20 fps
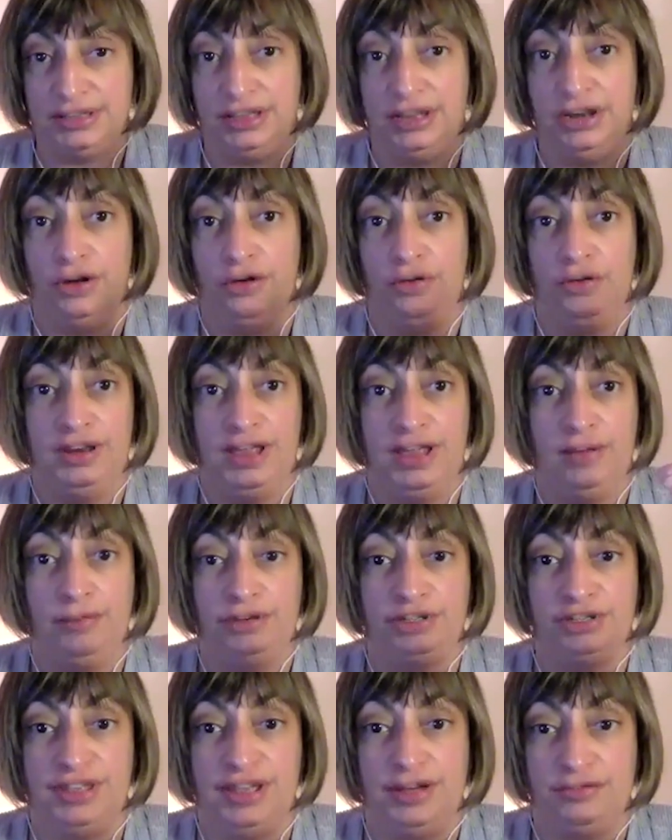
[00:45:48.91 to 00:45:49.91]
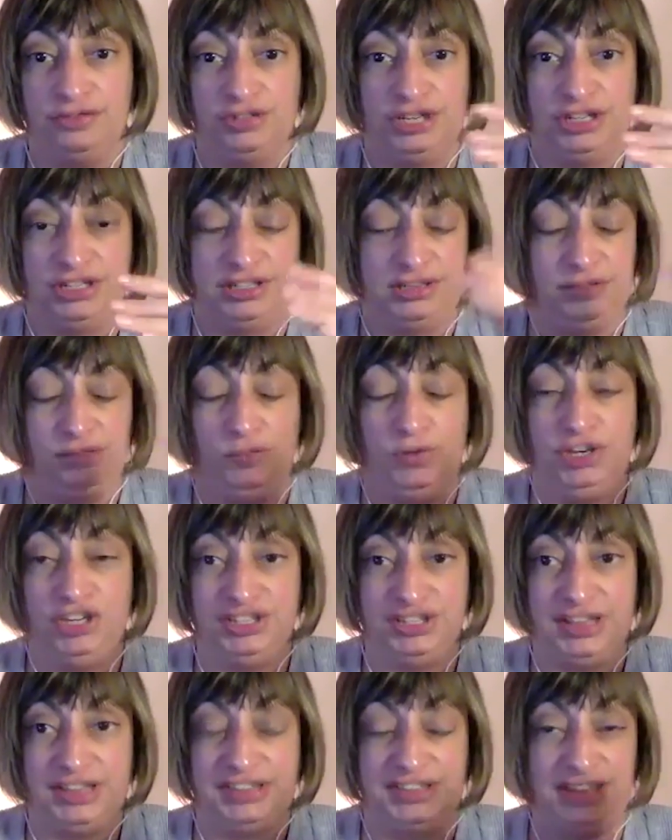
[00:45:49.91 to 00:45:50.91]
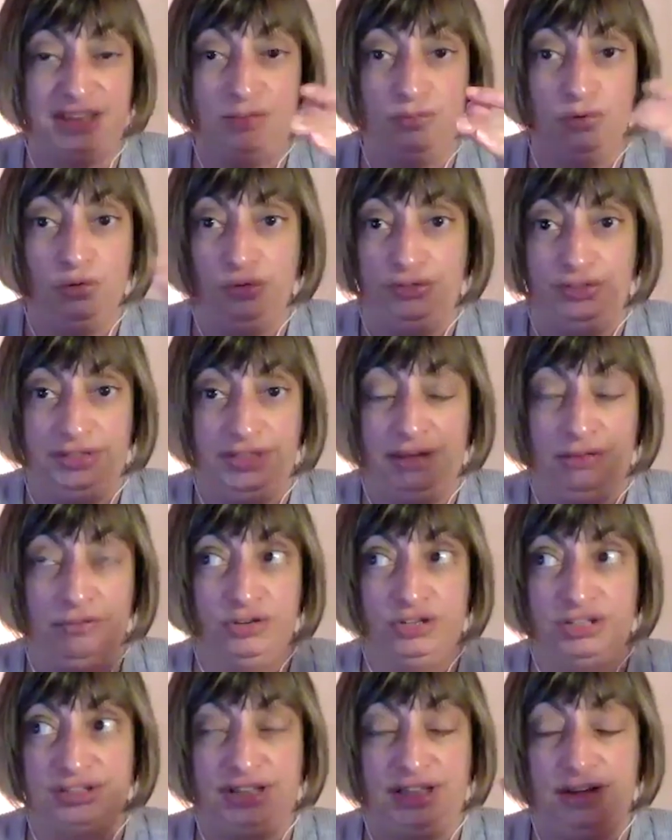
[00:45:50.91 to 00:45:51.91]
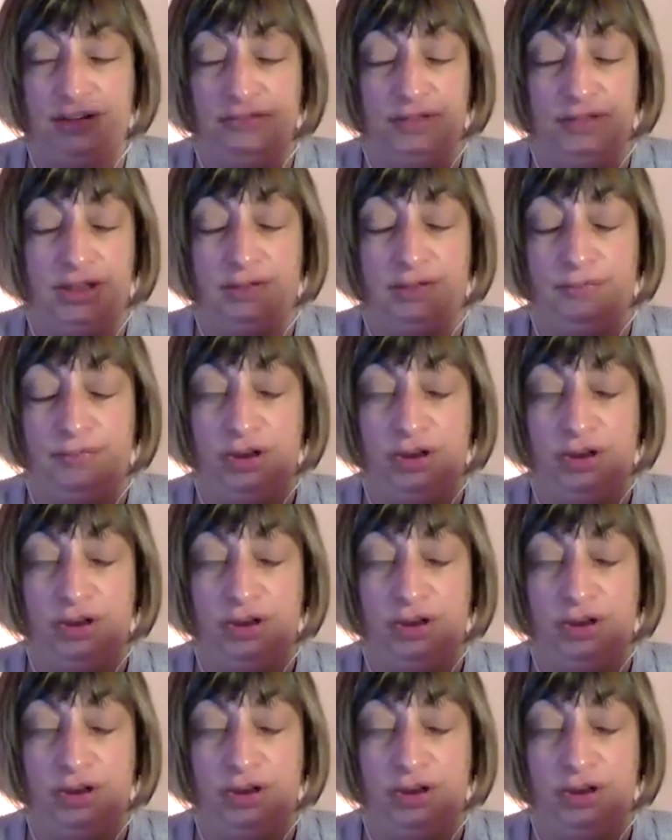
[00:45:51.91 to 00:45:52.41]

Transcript: and how much of that was just, we just got steamrolled and they were just kind of like,